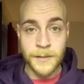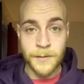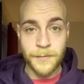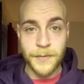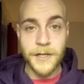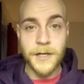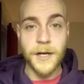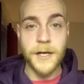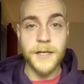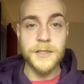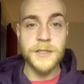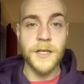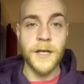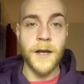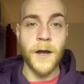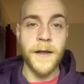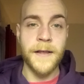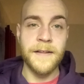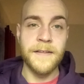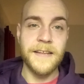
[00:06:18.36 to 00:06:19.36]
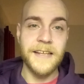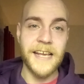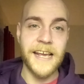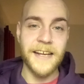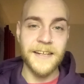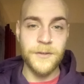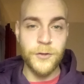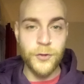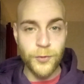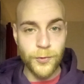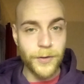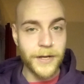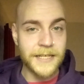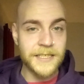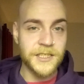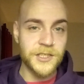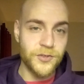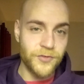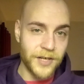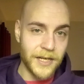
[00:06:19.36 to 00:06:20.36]
Because the two
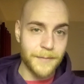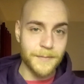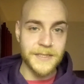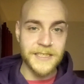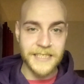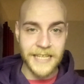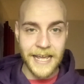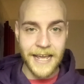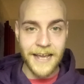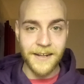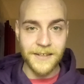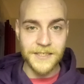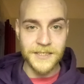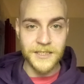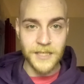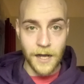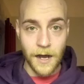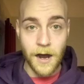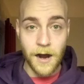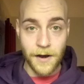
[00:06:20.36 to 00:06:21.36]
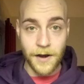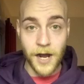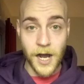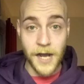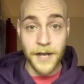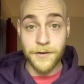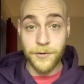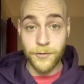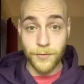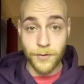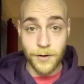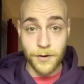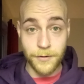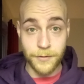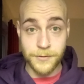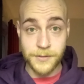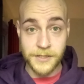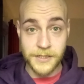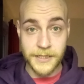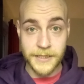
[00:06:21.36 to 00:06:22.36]
extreme scales are either or,
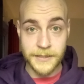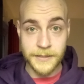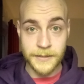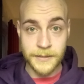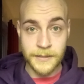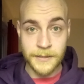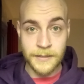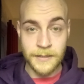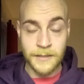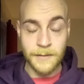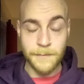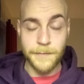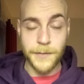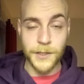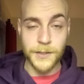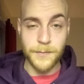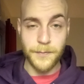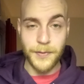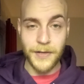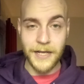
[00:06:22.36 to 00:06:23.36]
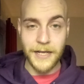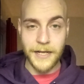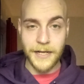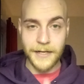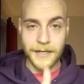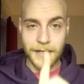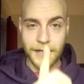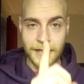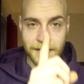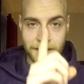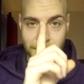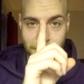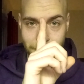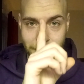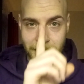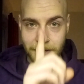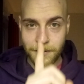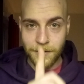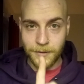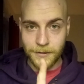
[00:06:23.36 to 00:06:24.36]
you see. But being in the
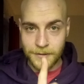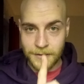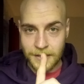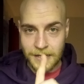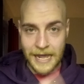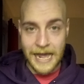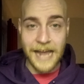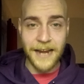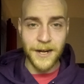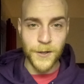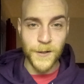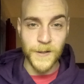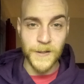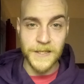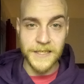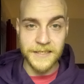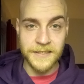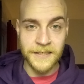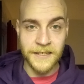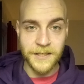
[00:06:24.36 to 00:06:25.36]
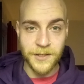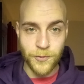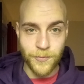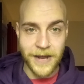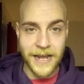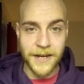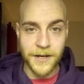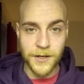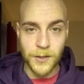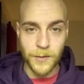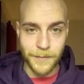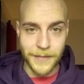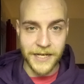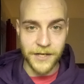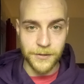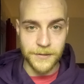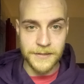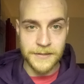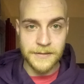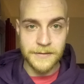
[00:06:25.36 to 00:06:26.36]
middle, I call it the radical
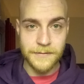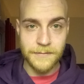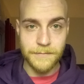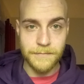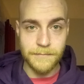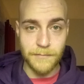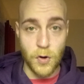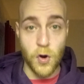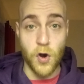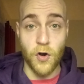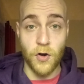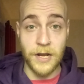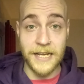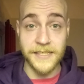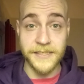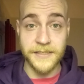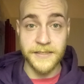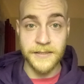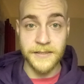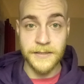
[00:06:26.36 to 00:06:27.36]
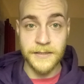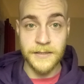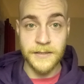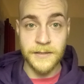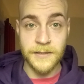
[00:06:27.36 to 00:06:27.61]
middle, more or less.